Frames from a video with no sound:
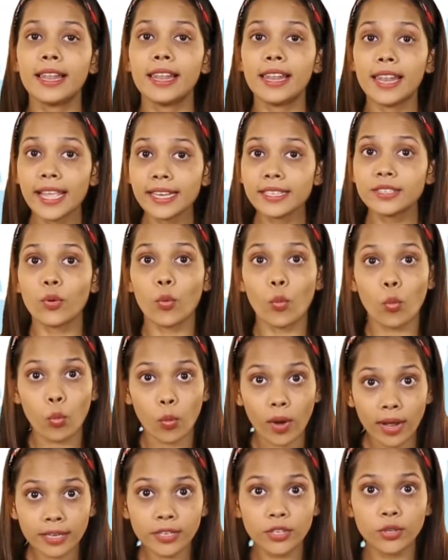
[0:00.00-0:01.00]
Let
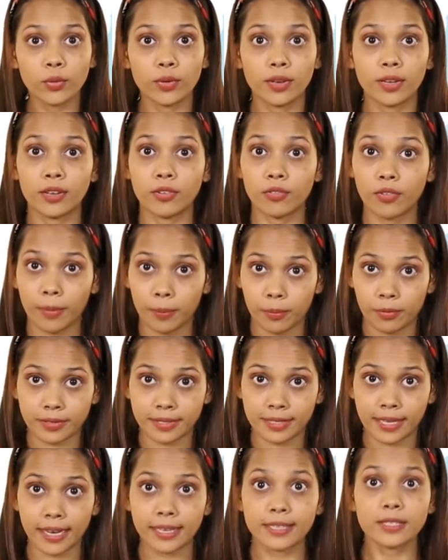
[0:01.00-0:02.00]
1 unit
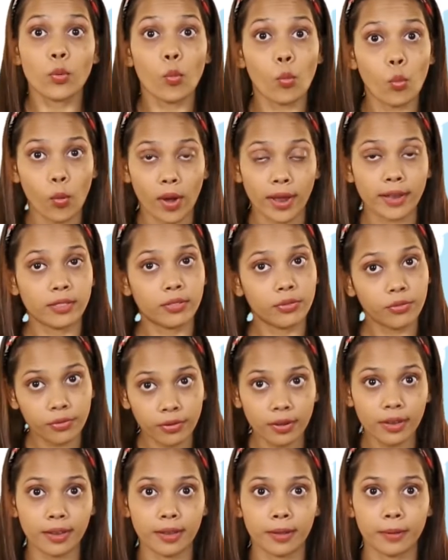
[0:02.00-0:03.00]
represent 1
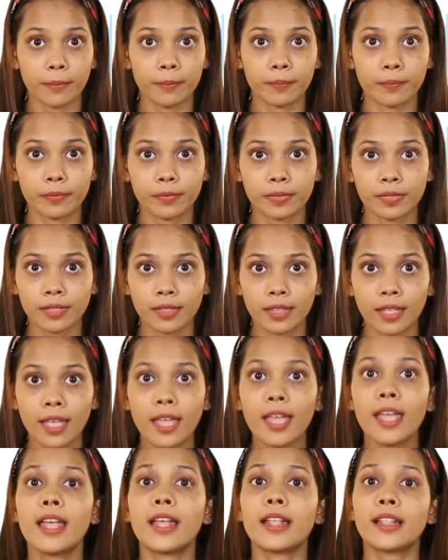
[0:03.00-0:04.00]
tree.
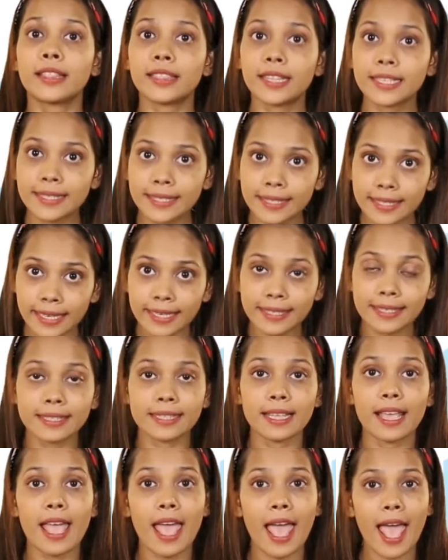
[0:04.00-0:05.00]
The sixth
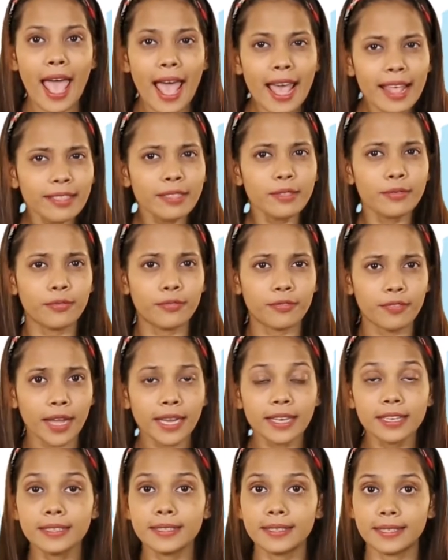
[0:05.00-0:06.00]
and the
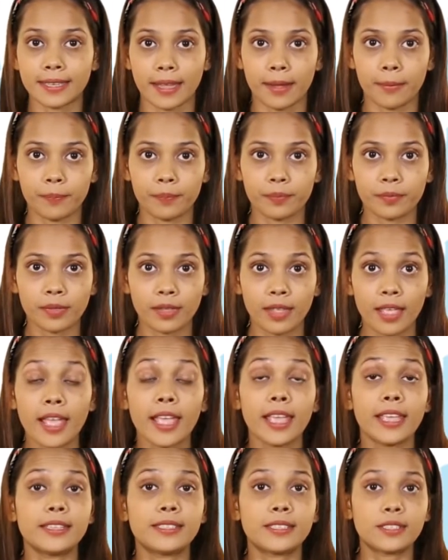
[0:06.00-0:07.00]
final step
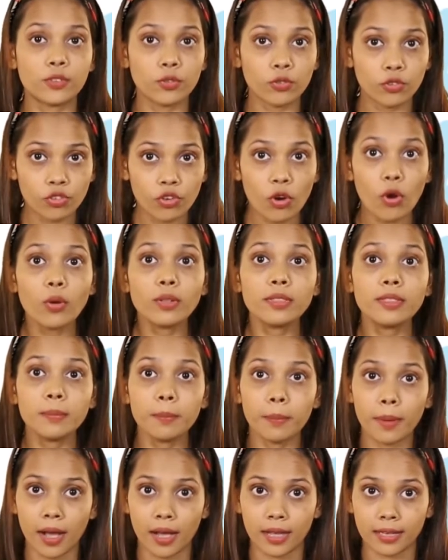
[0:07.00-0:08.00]
is to draw the
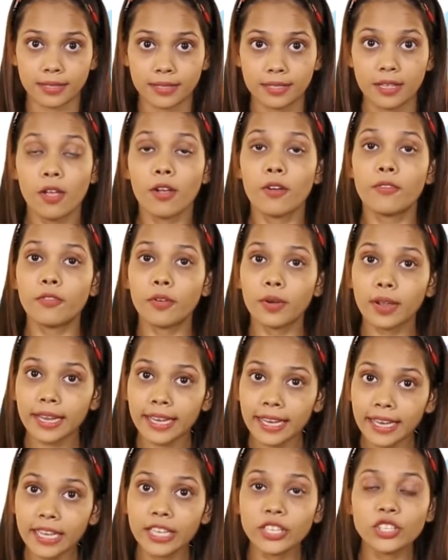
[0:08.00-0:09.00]
bars
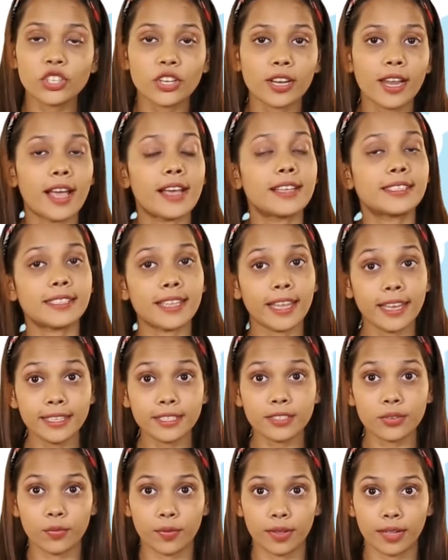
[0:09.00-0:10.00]
for each class
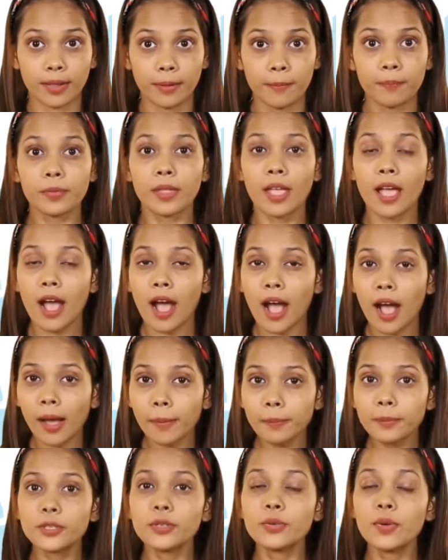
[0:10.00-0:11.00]
interval
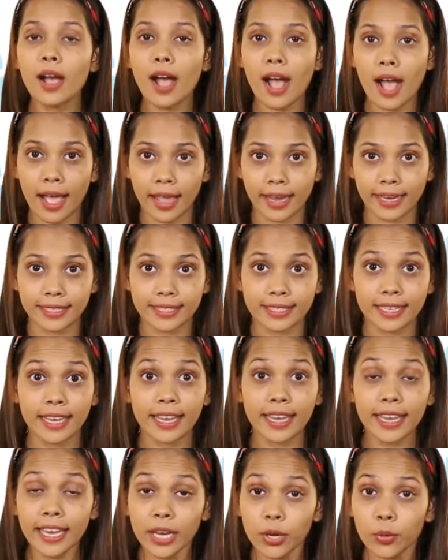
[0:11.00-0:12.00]
up to a height
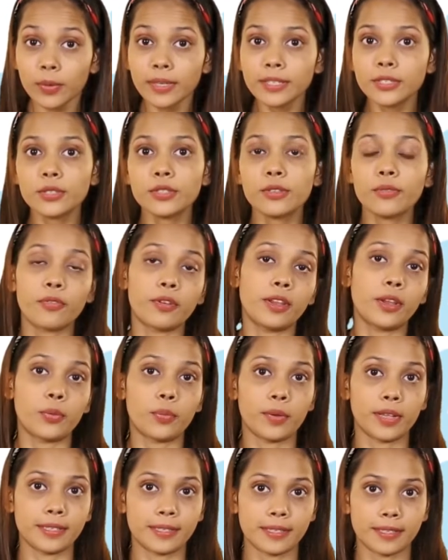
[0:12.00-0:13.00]
equal to the
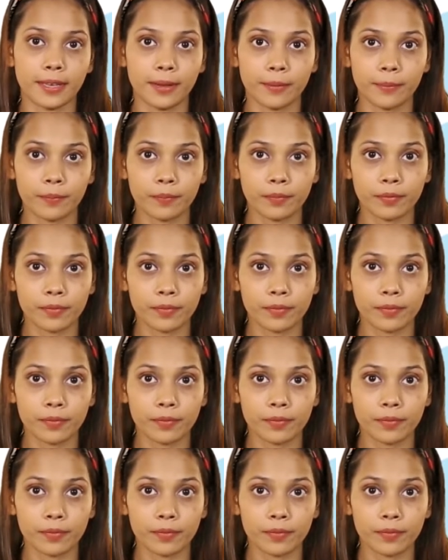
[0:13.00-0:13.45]
frequency.